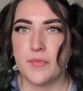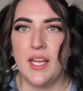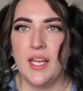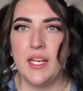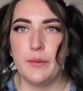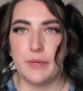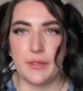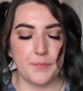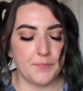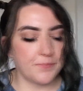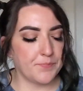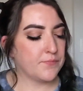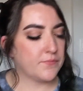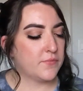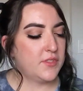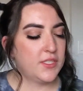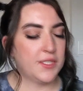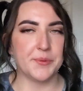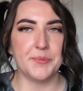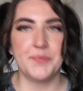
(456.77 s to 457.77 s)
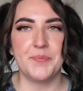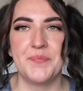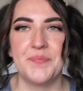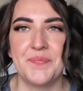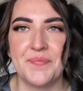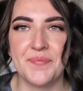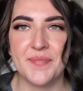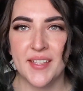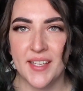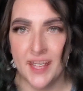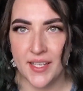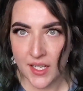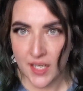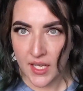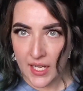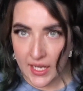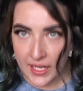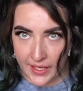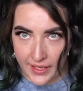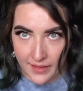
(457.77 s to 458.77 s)
Anyway, so
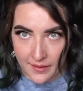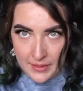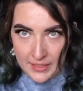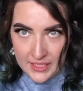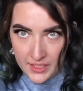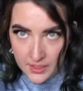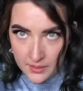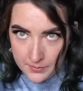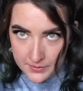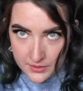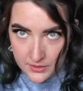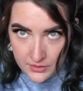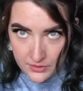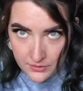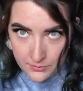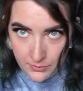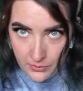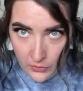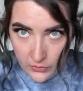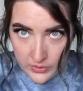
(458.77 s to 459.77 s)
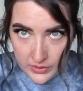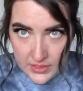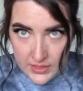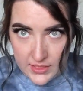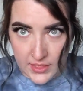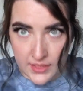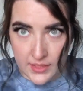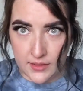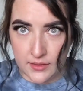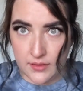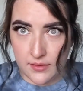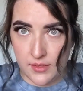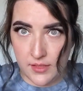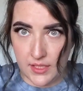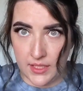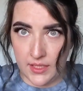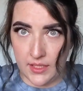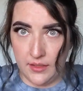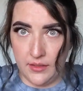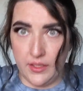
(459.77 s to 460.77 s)
I have my hair up in 2 ponytails,
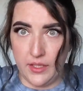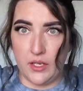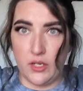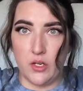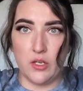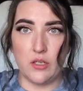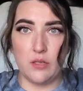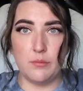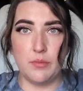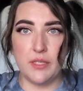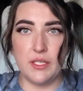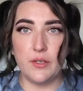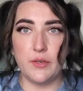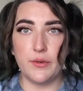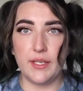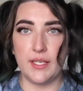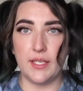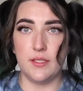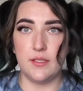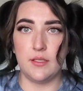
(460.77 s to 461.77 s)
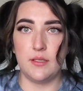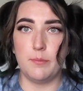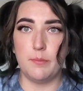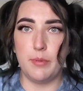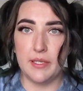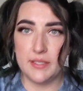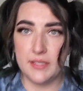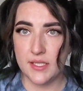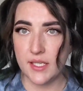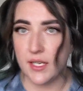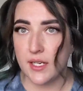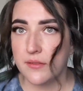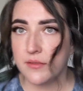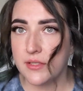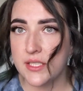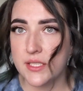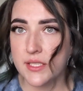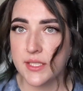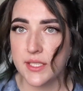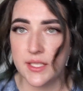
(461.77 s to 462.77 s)
and they are gonna be going into buns,
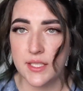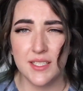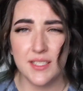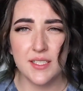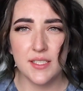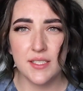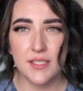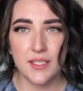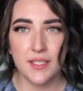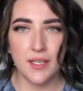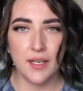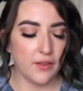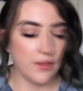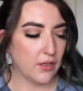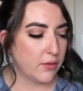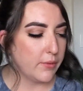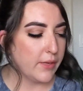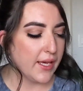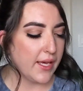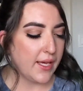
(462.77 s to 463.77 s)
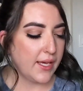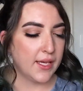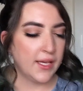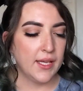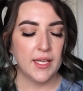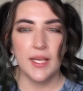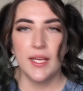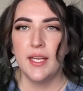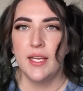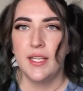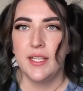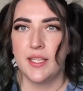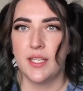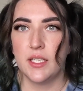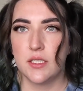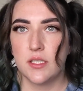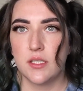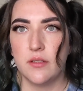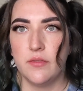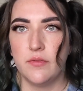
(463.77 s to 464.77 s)
obviously. This is the other way.
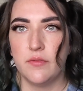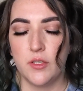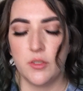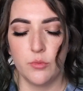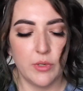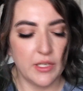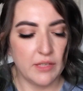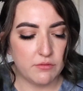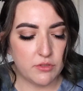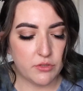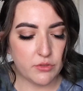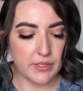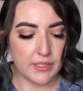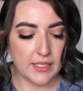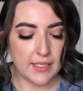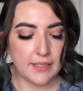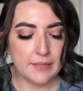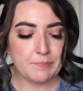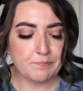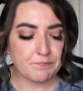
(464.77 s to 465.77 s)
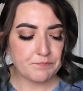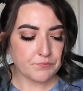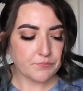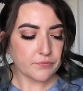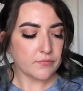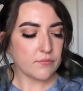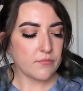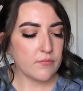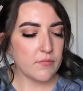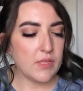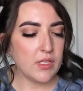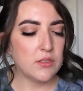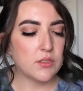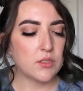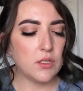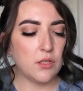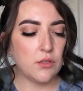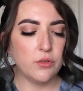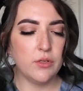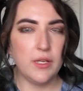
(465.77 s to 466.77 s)
That's a fun way of doing it.
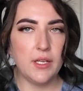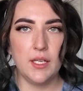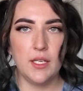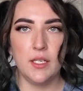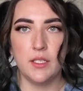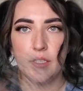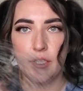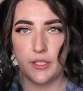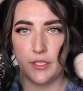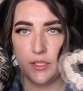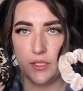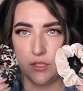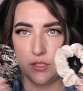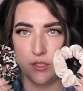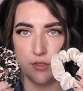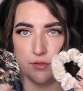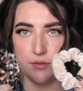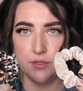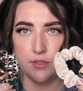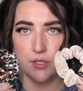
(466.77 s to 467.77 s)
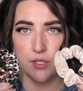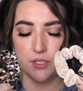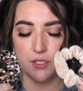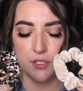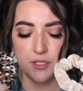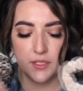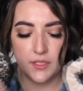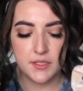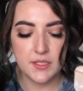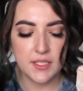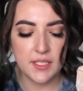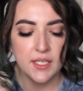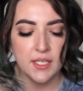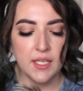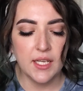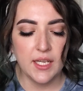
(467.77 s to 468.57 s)
So you're gonna need 2 scrunchies.